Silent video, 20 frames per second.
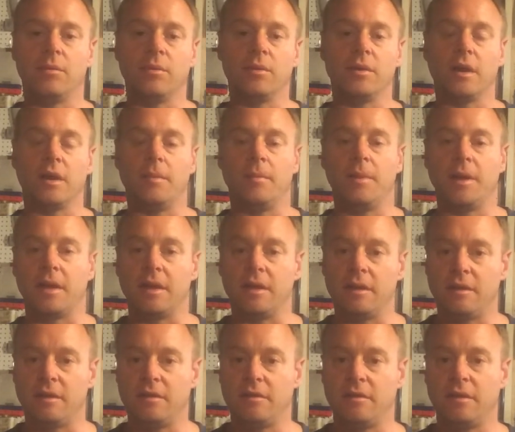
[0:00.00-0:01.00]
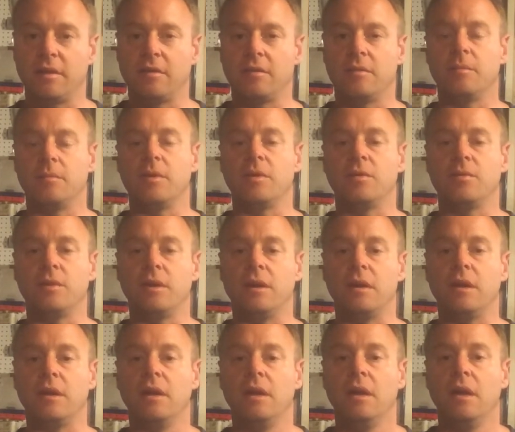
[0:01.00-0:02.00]
We're not making the distinction
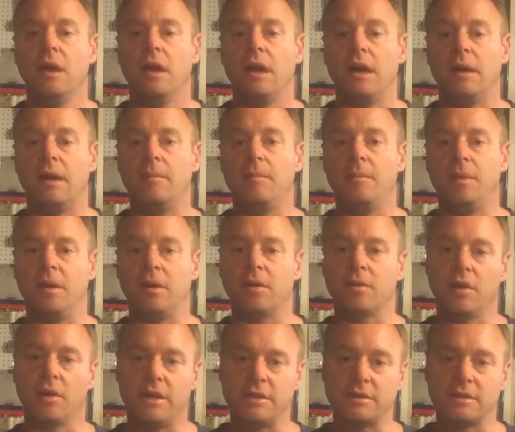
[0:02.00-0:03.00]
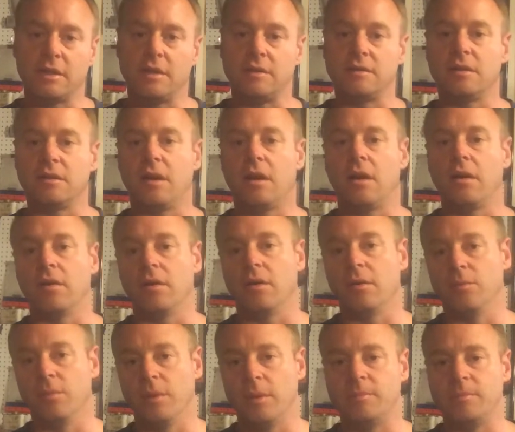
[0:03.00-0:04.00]
between uh, being a crosscut saw or
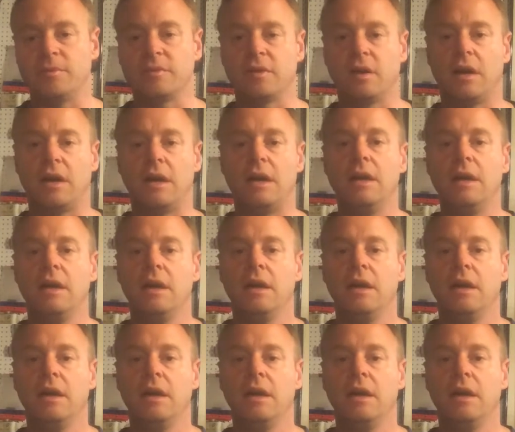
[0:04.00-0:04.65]
a rip saw.